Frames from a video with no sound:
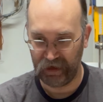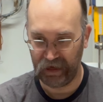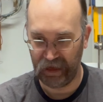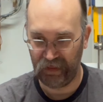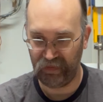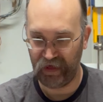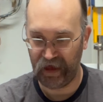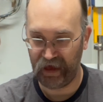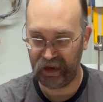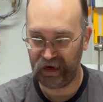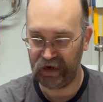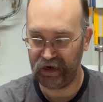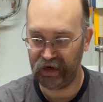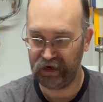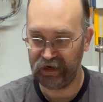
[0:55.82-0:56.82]
And
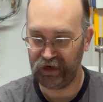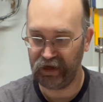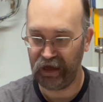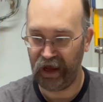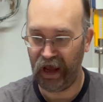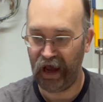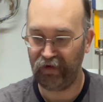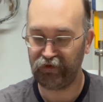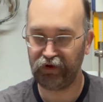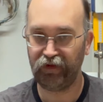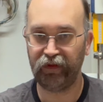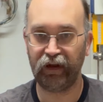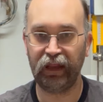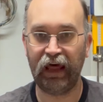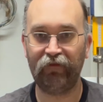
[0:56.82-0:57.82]
then after
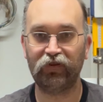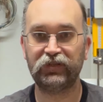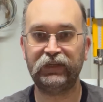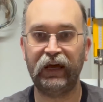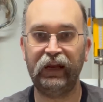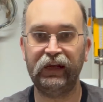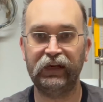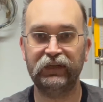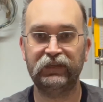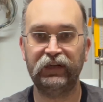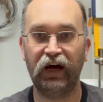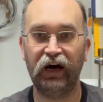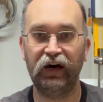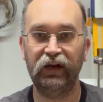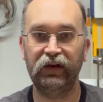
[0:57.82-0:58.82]
the level sanding is
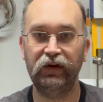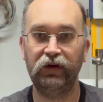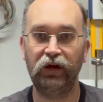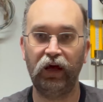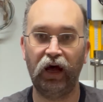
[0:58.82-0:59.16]
done,